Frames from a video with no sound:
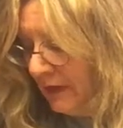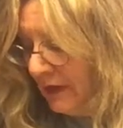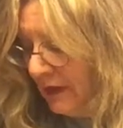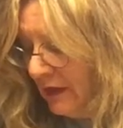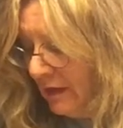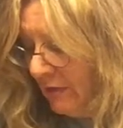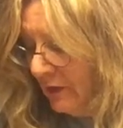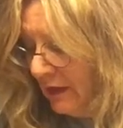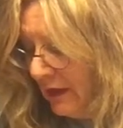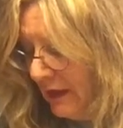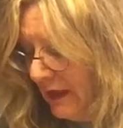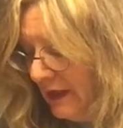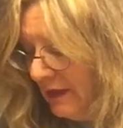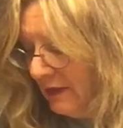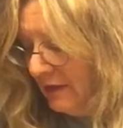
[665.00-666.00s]
And I'm going to
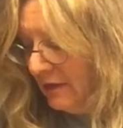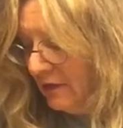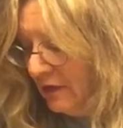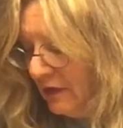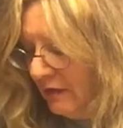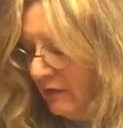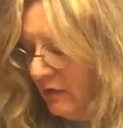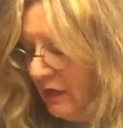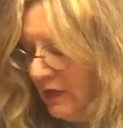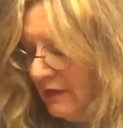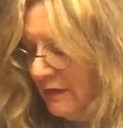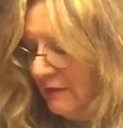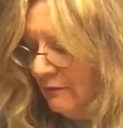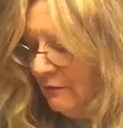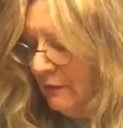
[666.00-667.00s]
get into, I've got
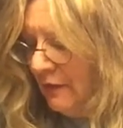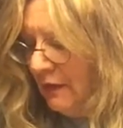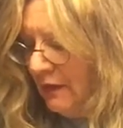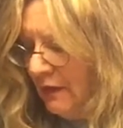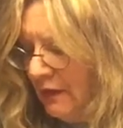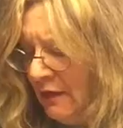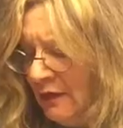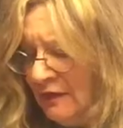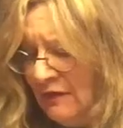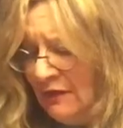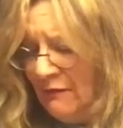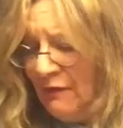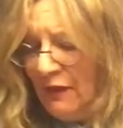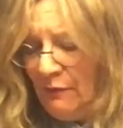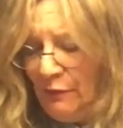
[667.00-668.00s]
some
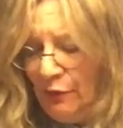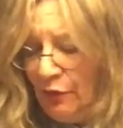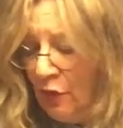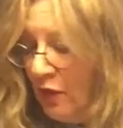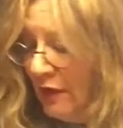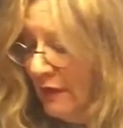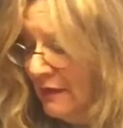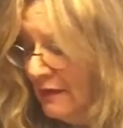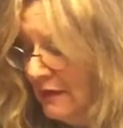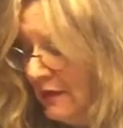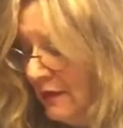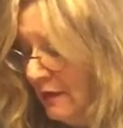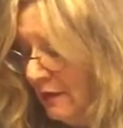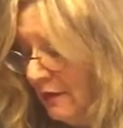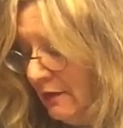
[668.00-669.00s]
of the prawns
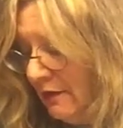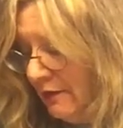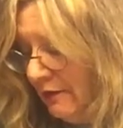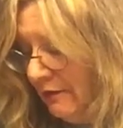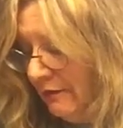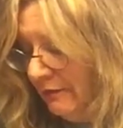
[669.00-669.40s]
here.